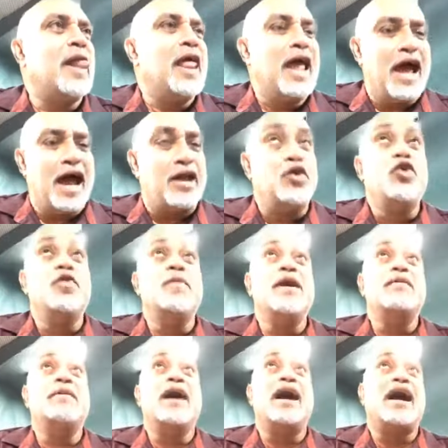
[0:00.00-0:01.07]
And you may
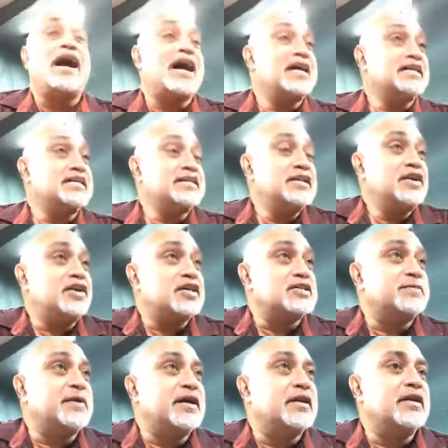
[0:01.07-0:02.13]
ask the
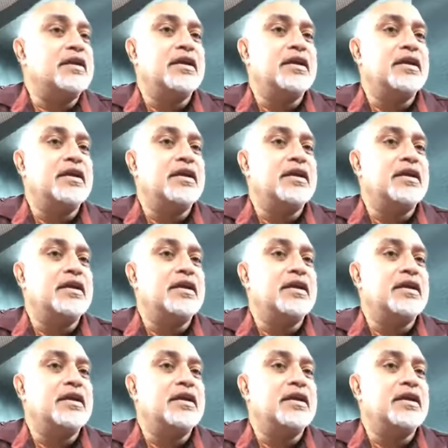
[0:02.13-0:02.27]
husband,